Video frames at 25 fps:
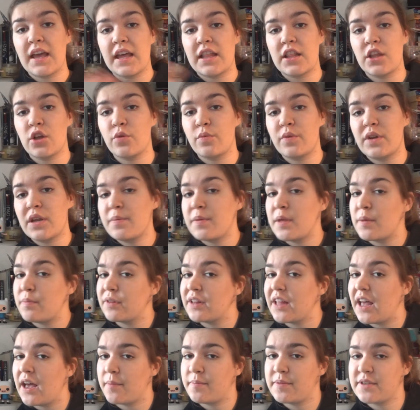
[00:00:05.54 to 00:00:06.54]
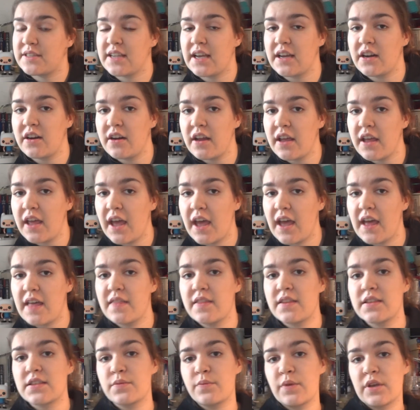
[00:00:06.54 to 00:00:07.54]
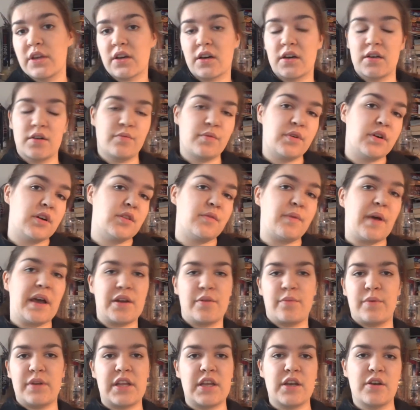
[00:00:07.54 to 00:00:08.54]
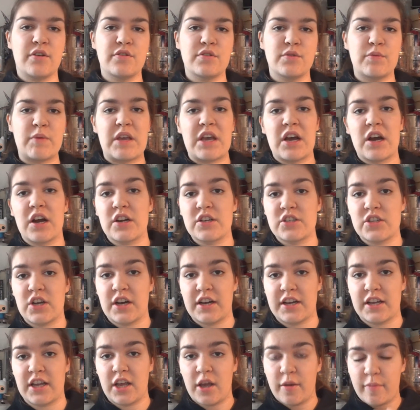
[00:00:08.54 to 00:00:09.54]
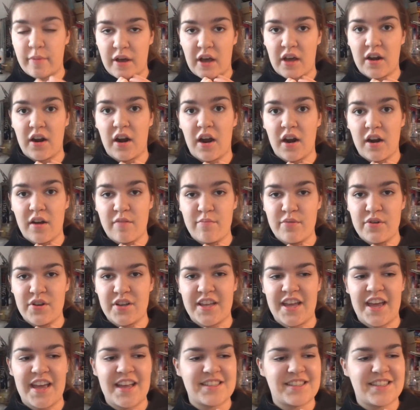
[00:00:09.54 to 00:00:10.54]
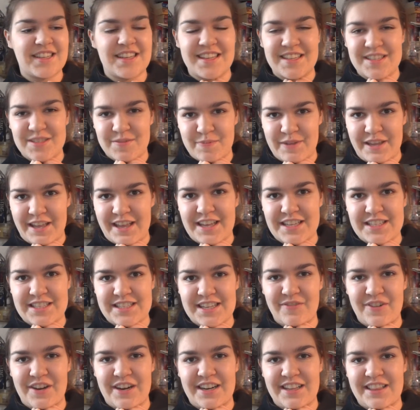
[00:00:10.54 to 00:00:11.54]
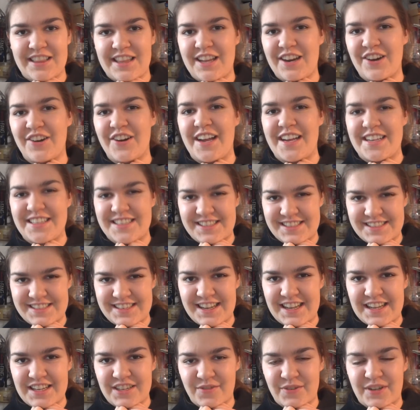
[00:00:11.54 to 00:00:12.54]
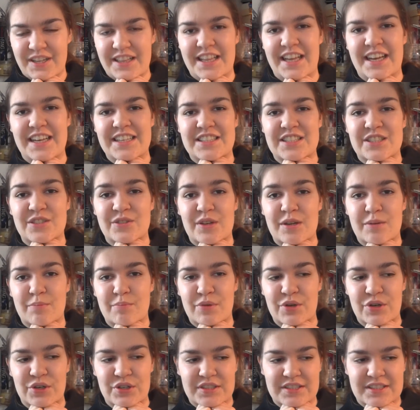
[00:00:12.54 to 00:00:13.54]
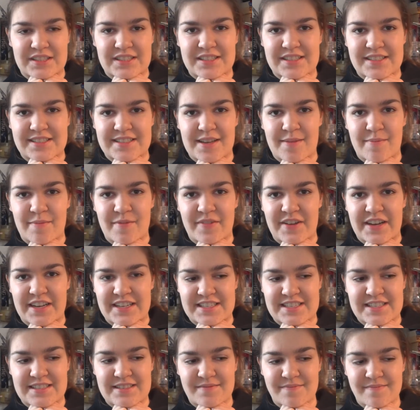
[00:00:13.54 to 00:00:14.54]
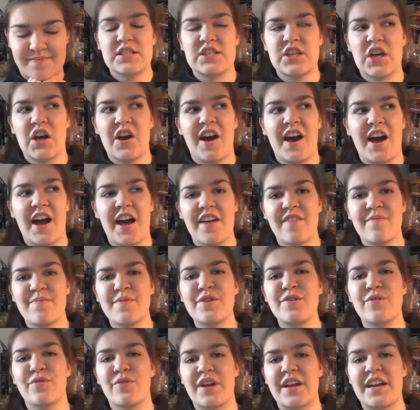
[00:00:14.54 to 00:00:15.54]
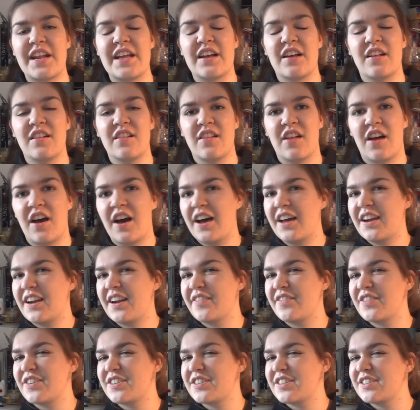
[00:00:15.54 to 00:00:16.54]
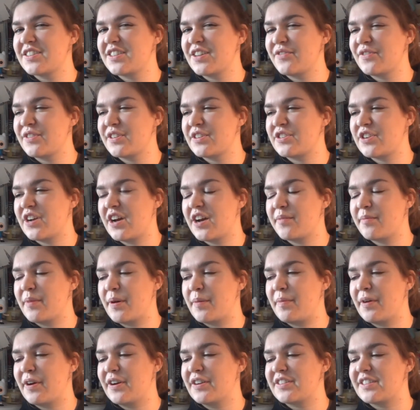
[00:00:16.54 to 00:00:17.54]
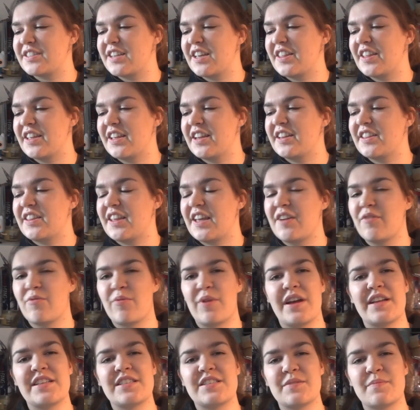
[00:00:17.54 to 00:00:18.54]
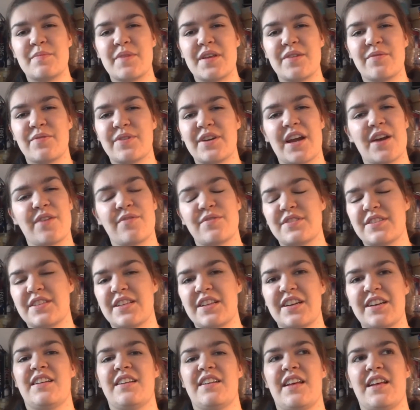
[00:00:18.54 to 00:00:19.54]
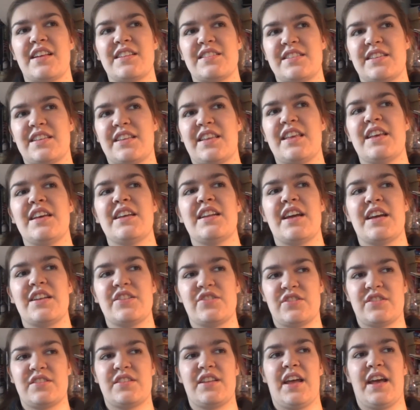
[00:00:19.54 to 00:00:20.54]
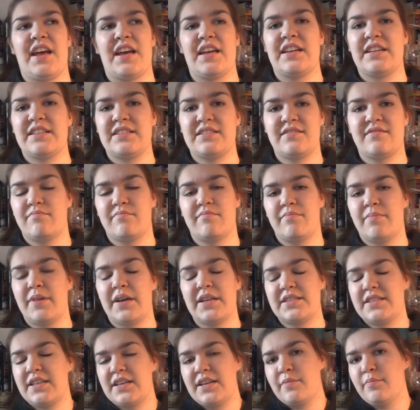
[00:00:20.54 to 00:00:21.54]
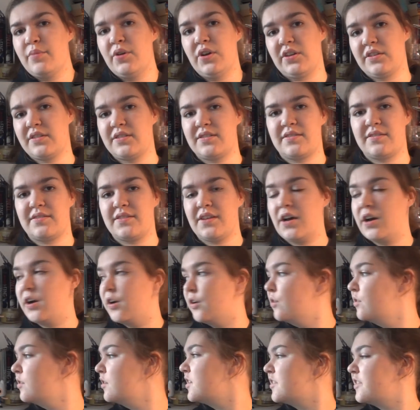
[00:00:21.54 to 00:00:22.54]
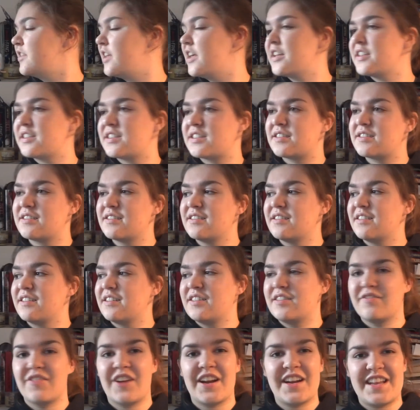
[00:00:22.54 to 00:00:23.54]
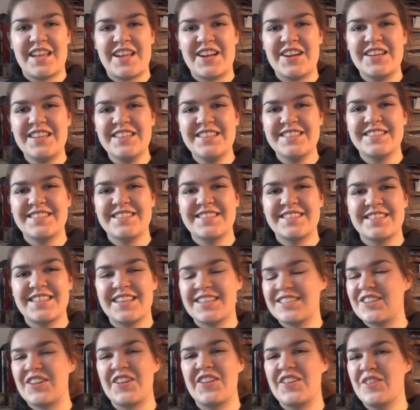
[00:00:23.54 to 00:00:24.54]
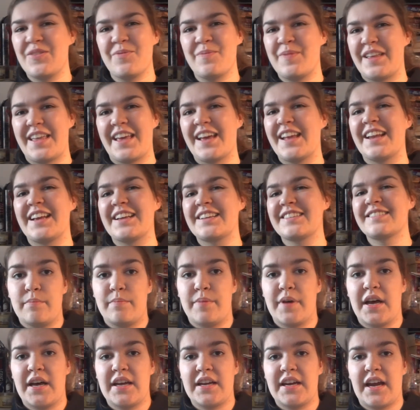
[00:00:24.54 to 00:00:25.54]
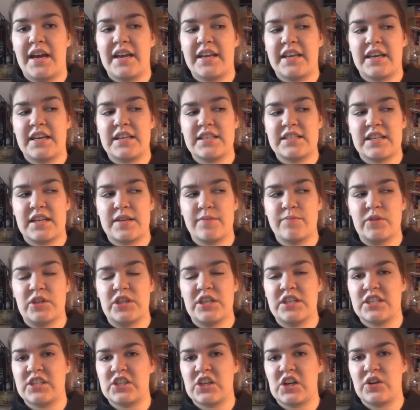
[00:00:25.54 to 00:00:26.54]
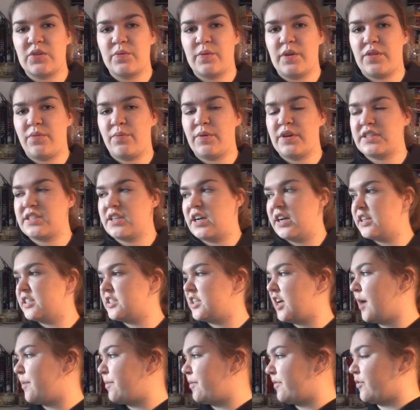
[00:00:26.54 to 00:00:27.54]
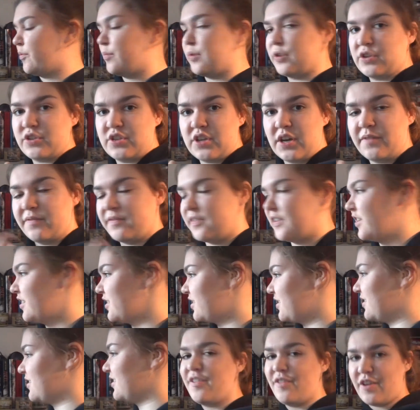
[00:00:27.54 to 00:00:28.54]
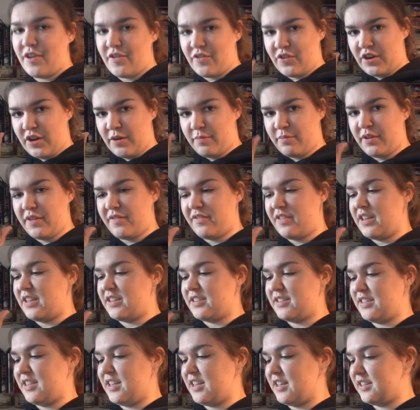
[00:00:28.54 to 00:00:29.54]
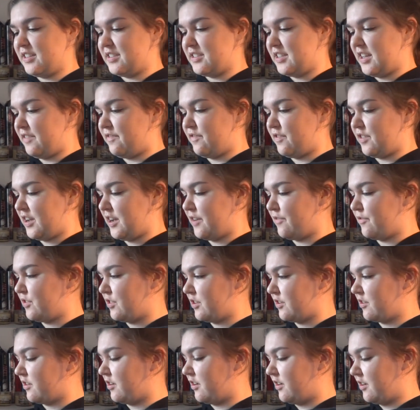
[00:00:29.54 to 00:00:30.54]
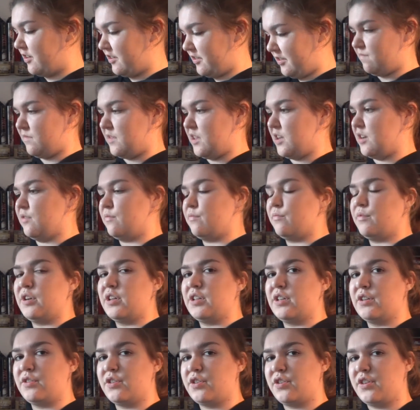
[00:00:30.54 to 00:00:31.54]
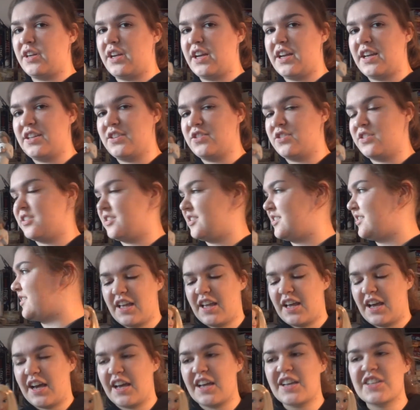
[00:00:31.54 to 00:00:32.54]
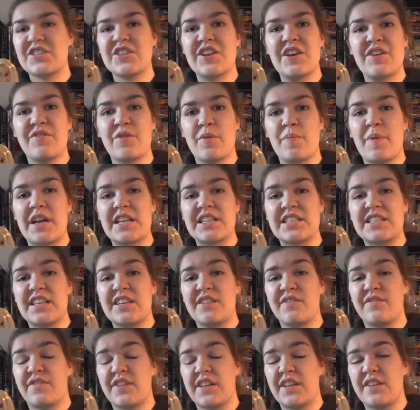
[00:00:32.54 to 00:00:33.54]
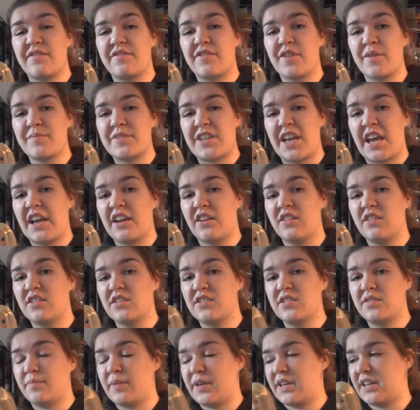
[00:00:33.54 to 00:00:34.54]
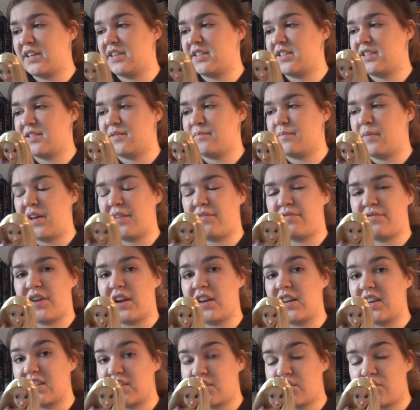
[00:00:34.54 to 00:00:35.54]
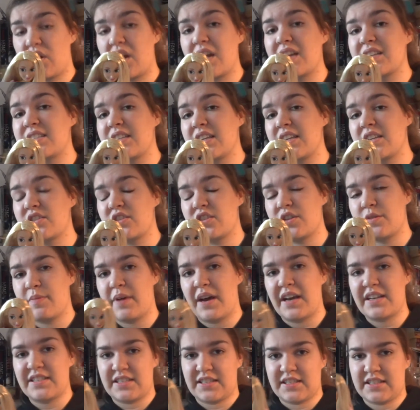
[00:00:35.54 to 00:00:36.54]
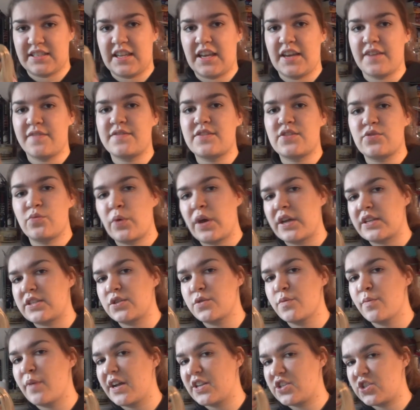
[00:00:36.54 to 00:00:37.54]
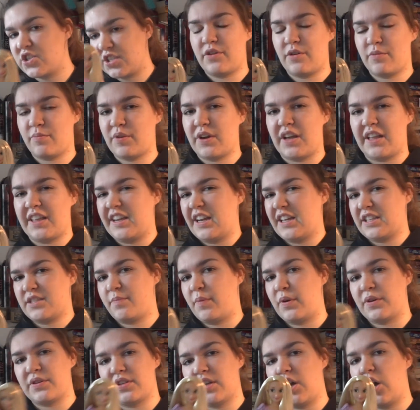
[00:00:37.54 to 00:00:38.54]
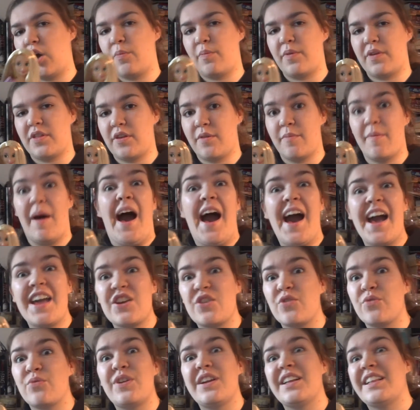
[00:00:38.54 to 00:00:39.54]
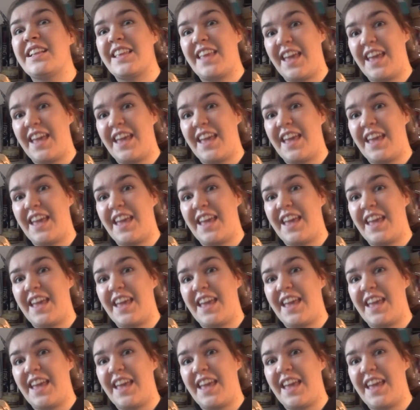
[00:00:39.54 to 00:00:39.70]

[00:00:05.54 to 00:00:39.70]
Hello witty people, happy Saturday, and this week on WorldWideWitteos we are talking about our bookcases because we're literate and we like to read books, some of us. So I've been reading a lot ever since I was a child. My parents say that they read to me when I was little. As a kid I just had a butt ton of books, so this right here is only the beginning. But I guess I'm gonna start with what's on top of the bookshelf first. We have a couple of these things, I forget what they're called. They're Willow Tree Angels. I also have Rapunzel and Flynn from Tangled because my friend is crazy and she buys us gifts way too much, so you're probably not supposed to open them. I don't really